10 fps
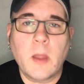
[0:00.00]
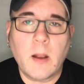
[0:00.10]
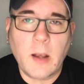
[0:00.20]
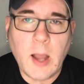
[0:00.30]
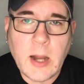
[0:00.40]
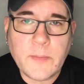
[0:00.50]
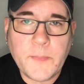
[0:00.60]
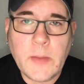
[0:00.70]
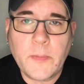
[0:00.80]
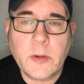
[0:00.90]
a lot of
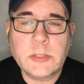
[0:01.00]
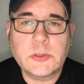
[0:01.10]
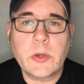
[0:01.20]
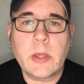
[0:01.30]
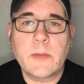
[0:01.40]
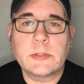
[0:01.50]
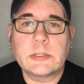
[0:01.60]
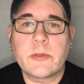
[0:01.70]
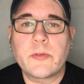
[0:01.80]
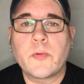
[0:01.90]
people enjoy
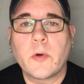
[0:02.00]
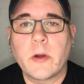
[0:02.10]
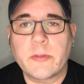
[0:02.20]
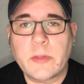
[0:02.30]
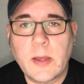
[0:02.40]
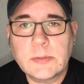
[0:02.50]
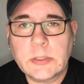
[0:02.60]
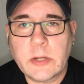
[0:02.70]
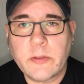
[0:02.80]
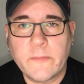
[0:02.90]
images where a
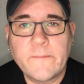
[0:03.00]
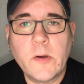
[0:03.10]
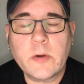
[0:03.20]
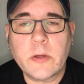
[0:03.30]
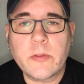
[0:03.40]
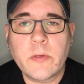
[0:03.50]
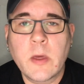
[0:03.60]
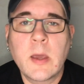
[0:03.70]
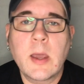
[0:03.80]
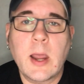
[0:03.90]
subject is in focus
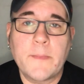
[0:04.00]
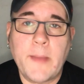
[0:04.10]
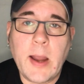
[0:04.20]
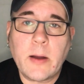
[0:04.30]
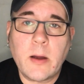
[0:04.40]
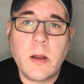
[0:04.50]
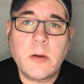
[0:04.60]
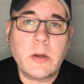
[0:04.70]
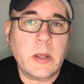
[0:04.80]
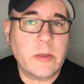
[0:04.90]
and the
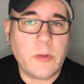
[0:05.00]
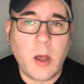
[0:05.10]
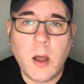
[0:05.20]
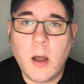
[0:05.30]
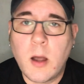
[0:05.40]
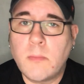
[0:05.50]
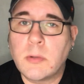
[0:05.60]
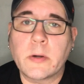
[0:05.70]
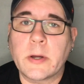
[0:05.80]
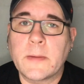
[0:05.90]
background is all
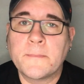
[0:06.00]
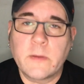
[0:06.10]
blurry.